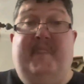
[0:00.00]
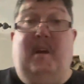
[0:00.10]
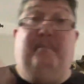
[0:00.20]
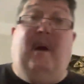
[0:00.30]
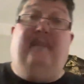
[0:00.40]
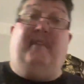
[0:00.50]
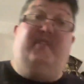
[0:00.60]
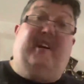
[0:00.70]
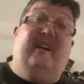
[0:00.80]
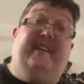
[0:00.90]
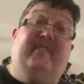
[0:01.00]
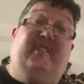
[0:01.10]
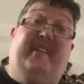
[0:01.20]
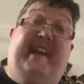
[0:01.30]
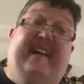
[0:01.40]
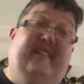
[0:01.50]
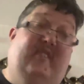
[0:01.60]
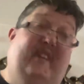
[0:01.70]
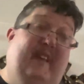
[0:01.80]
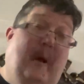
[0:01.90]
Marvel's Guardians of the
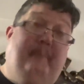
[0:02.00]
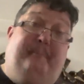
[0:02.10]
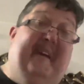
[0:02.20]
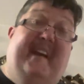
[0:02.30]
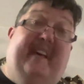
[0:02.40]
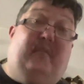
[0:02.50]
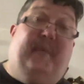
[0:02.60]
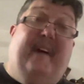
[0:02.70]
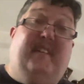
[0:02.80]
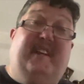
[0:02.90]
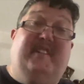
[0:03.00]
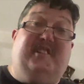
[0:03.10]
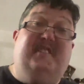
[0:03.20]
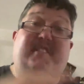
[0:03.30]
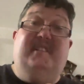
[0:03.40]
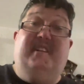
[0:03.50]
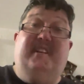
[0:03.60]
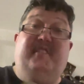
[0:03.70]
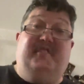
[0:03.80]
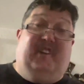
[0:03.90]
Galaxy PS5 edition,
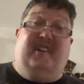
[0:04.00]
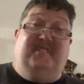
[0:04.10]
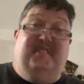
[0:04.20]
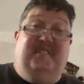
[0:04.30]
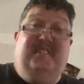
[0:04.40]
done.